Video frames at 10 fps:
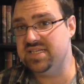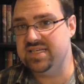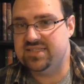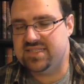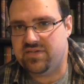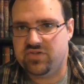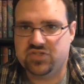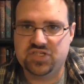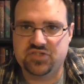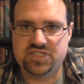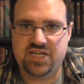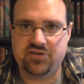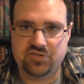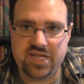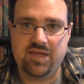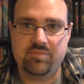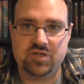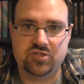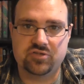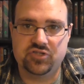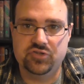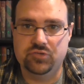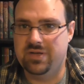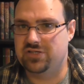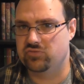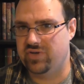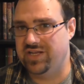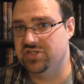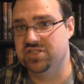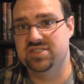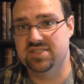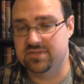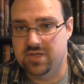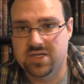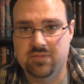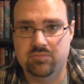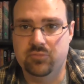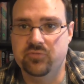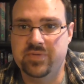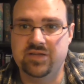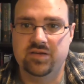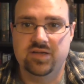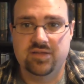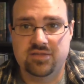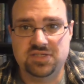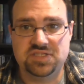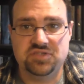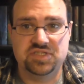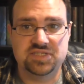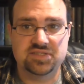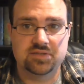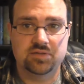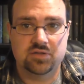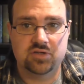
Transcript: see, instead of using your standard tape measure to measure ranges and movement, this uses